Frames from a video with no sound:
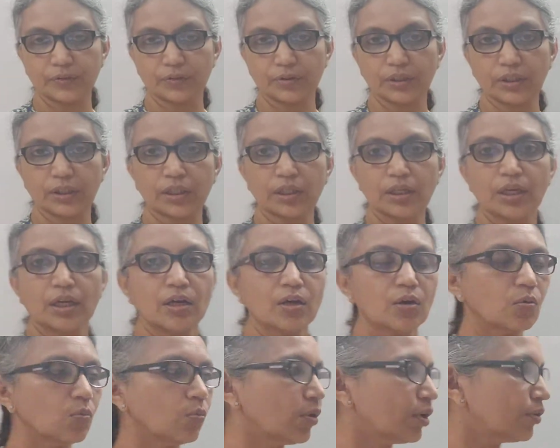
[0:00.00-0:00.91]
Okay.
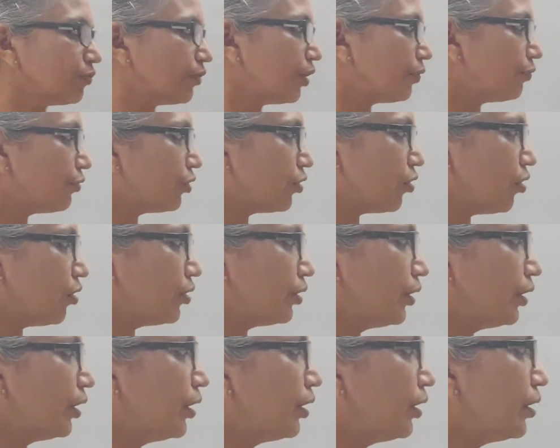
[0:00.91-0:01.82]
What we've
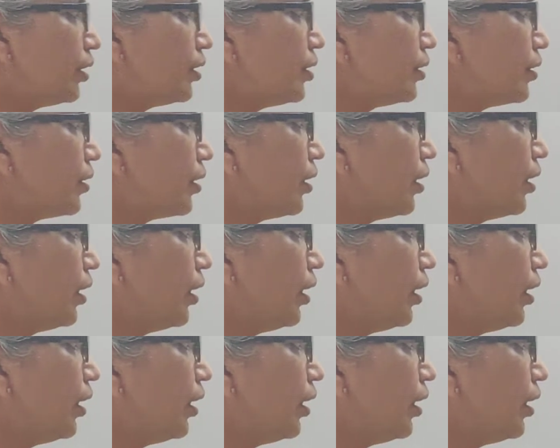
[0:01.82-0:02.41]
drawn here is,